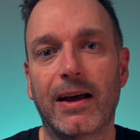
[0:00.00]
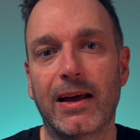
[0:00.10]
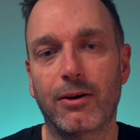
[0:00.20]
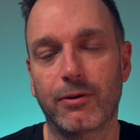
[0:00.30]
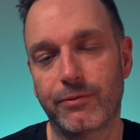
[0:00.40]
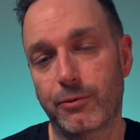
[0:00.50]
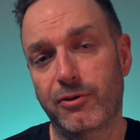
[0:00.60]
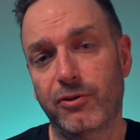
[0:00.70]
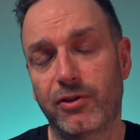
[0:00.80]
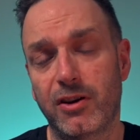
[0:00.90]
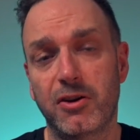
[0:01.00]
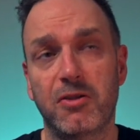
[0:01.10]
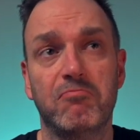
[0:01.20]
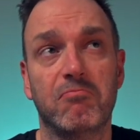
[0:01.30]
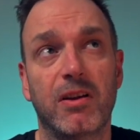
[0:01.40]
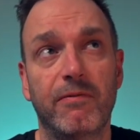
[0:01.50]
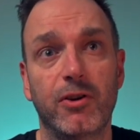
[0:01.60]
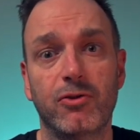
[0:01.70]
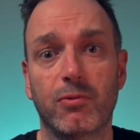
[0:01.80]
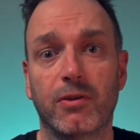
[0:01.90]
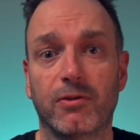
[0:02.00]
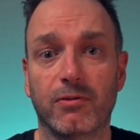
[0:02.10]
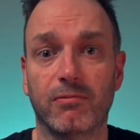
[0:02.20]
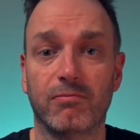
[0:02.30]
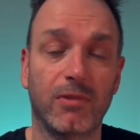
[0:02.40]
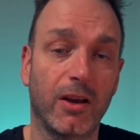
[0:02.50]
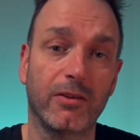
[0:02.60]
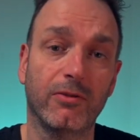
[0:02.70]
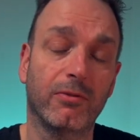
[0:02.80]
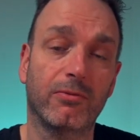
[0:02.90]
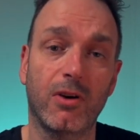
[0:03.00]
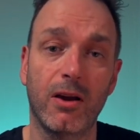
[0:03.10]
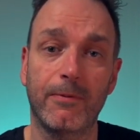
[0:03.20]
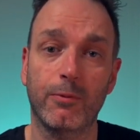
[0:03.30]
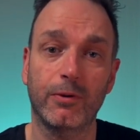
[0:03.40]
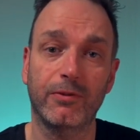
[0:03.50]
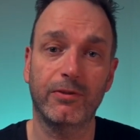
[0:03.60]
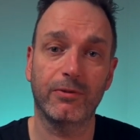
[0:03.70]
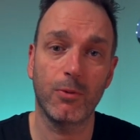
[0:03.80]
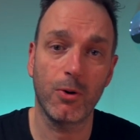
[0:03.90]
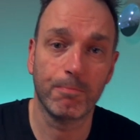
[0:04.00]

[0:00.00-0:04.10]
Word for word: and look forward to seeing you in future ones. Like and subscribe if you want to see some